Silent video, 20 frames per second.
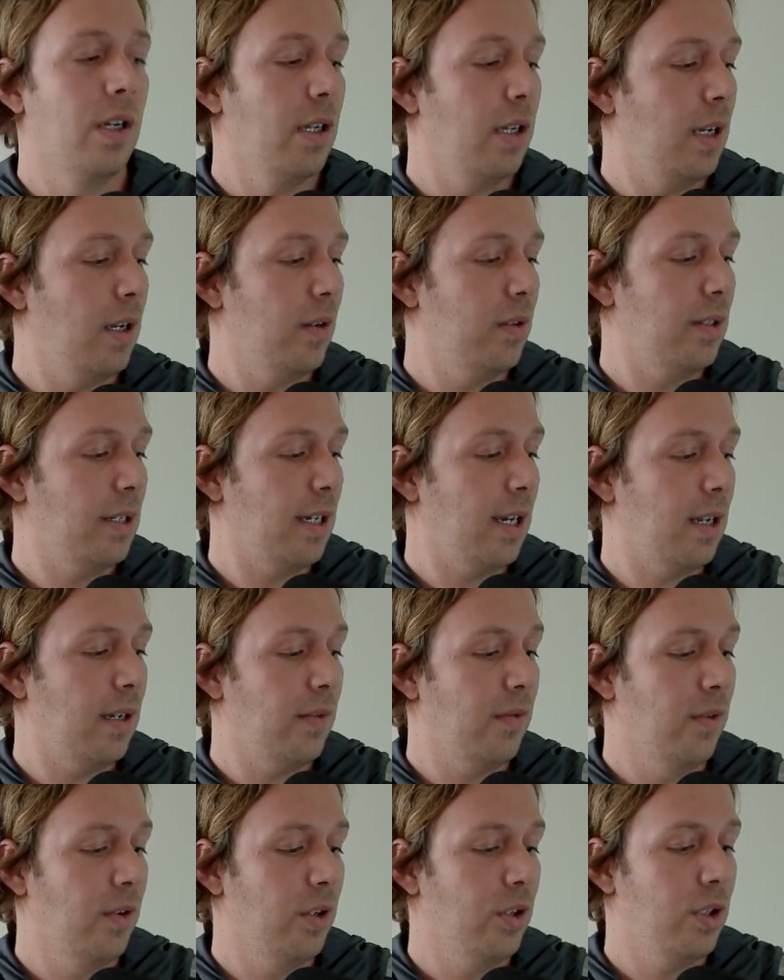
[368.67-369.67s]
Here's the
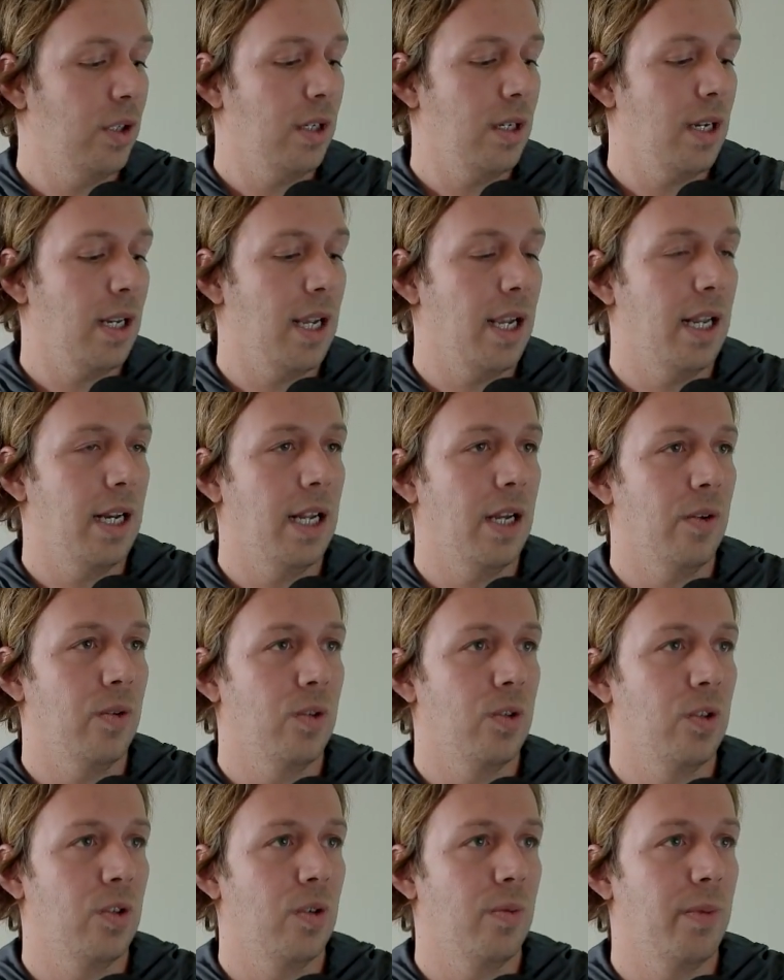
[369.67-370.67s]
color version and I'll
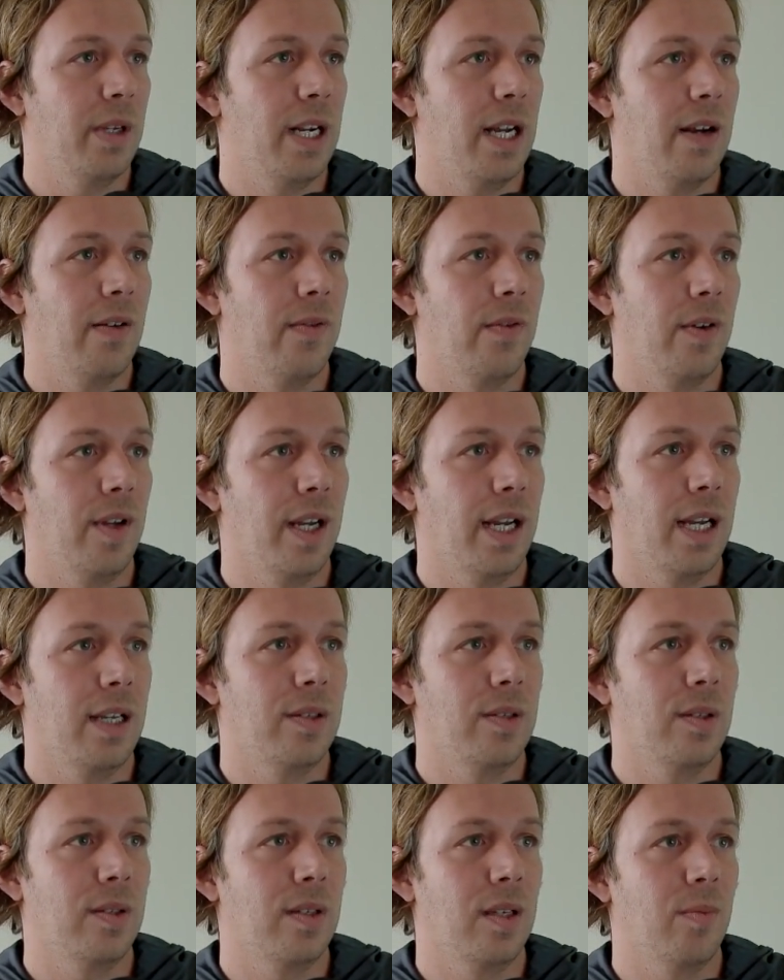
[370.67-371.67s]
zoom it out for you guys
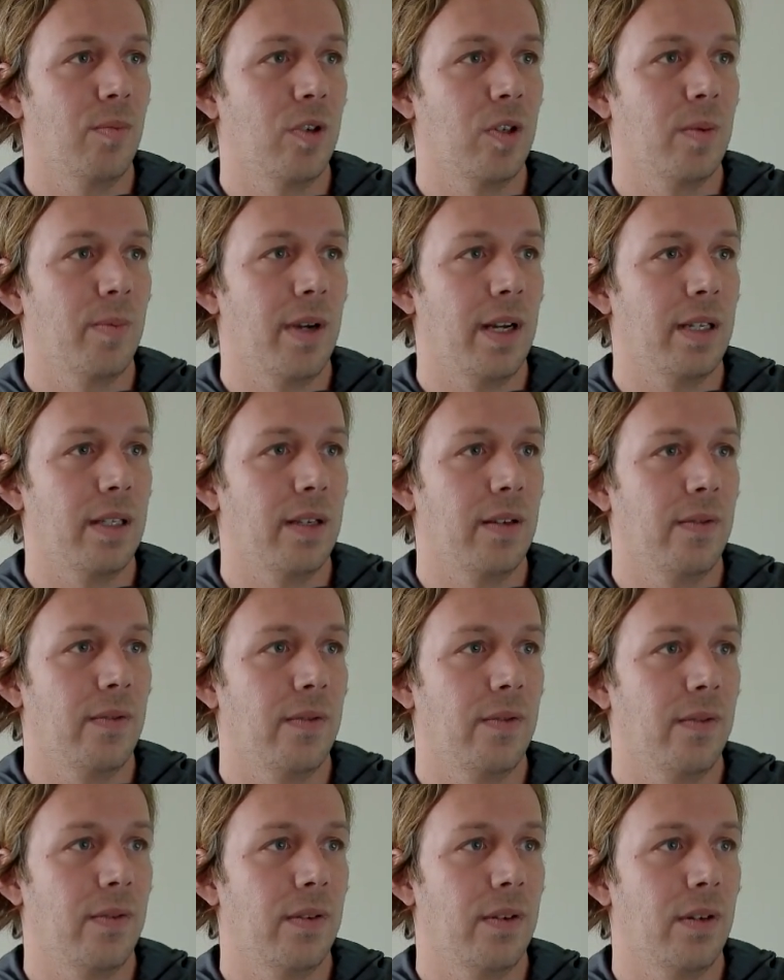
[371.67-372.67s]
to see in perspective
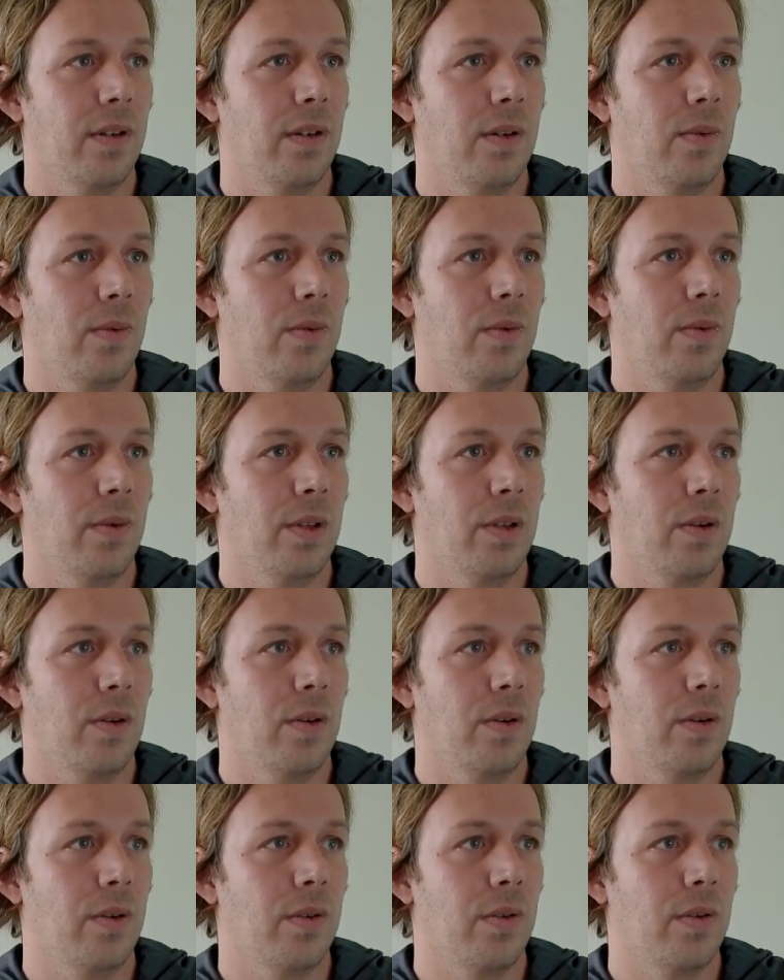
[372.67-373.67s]
with
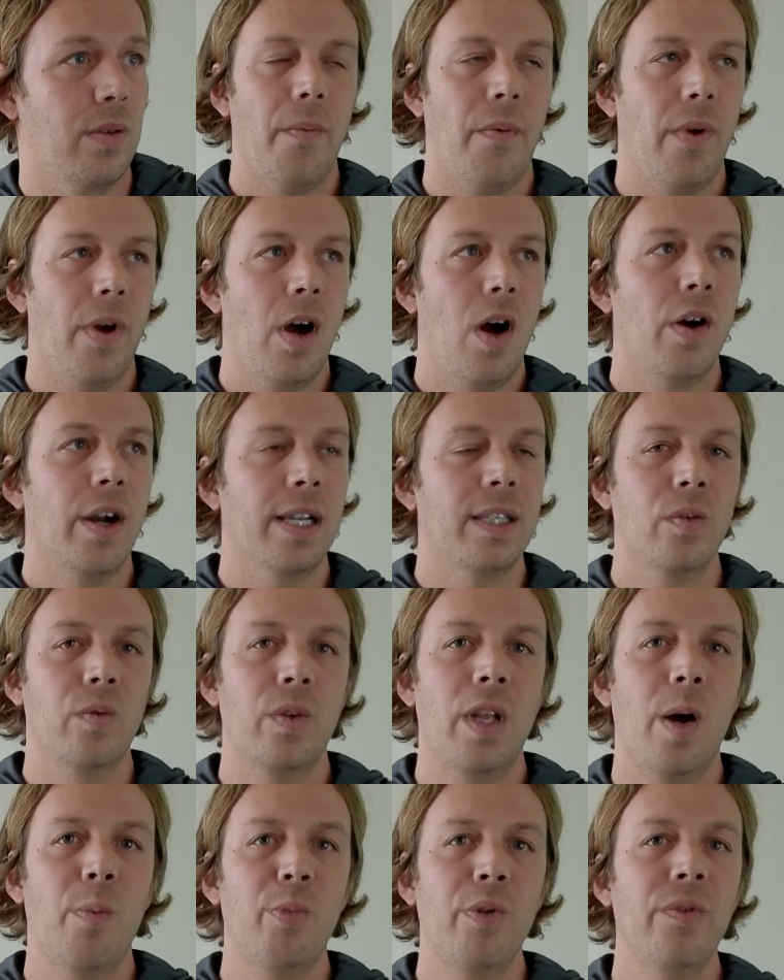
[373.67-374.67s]
Earth. Okay, so
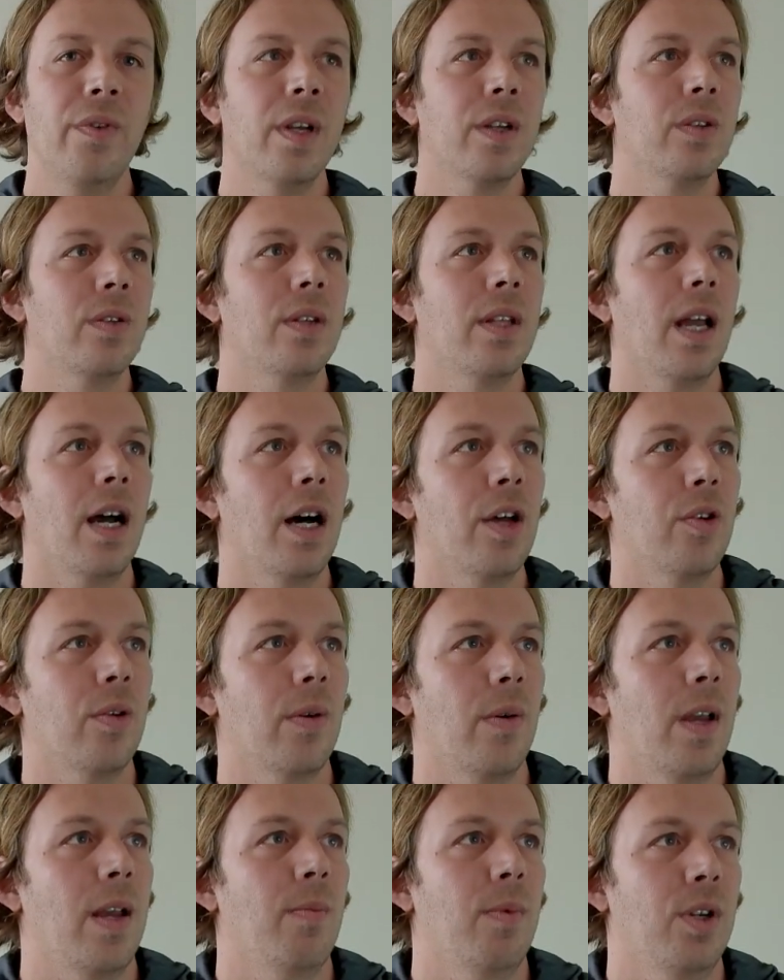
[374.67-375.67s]
now moving on to the
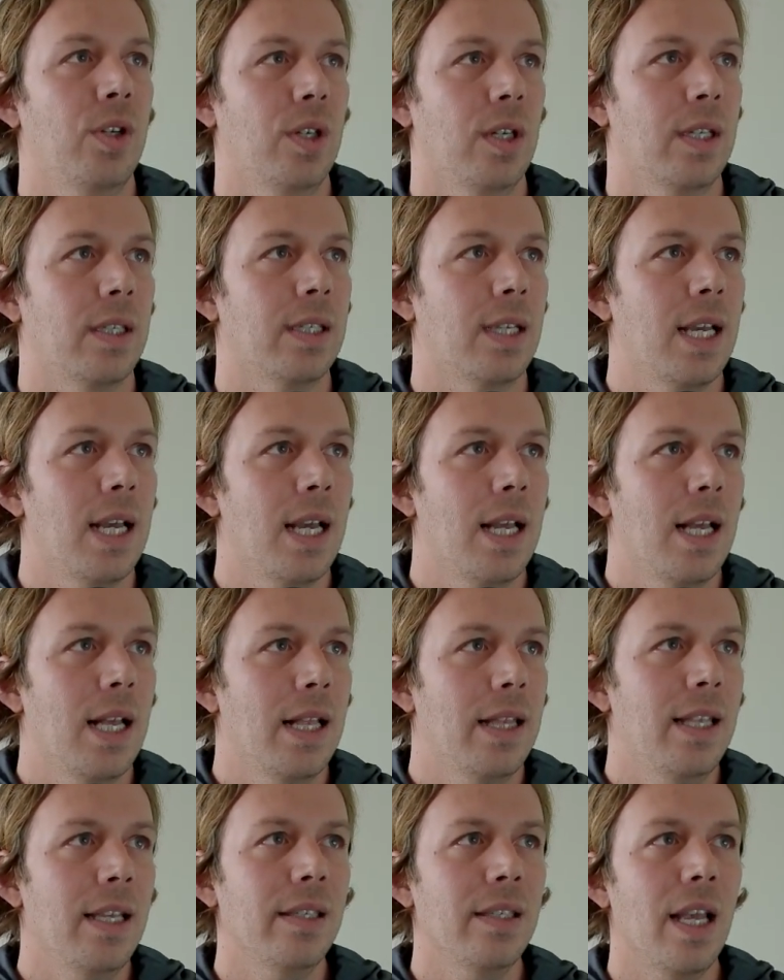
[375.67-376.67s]
other images.
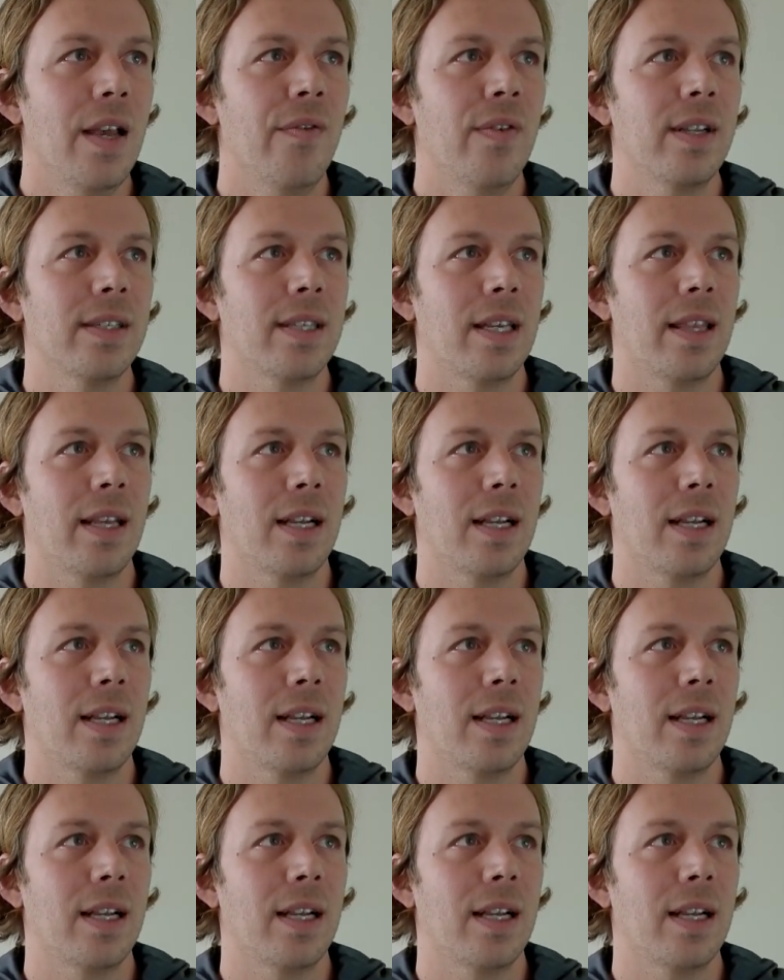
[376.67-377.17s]
This evidence, I